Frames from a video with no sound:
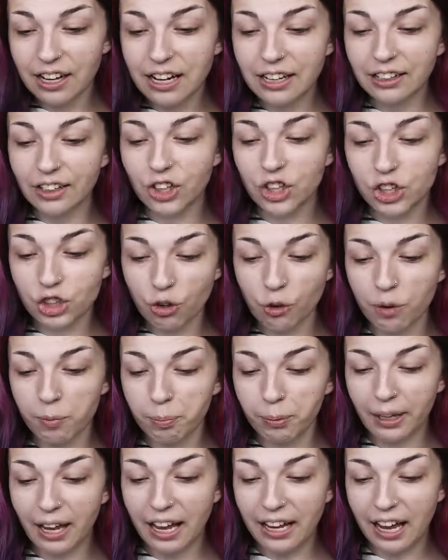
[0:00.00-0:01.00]
the short
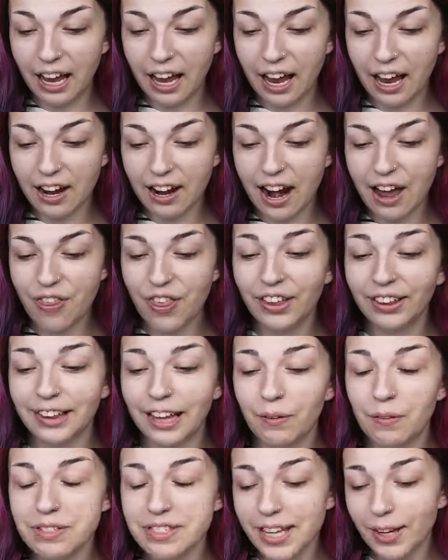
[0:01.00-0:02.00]
black hair, I think
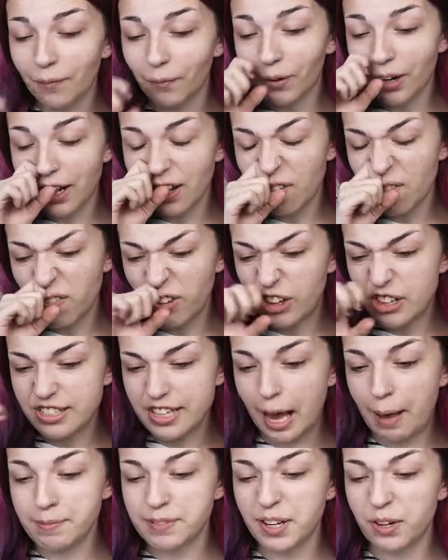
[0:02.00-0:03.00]
that was like one of the first
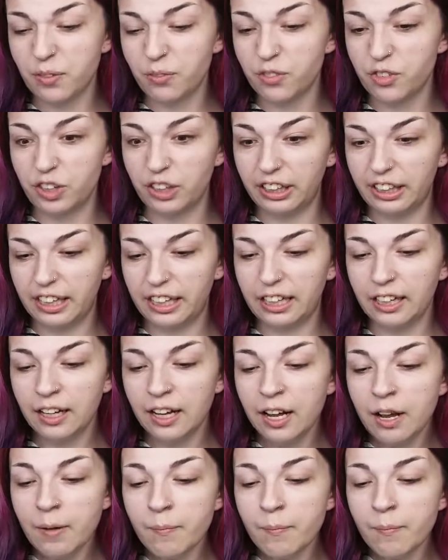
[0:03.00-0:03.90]
times I really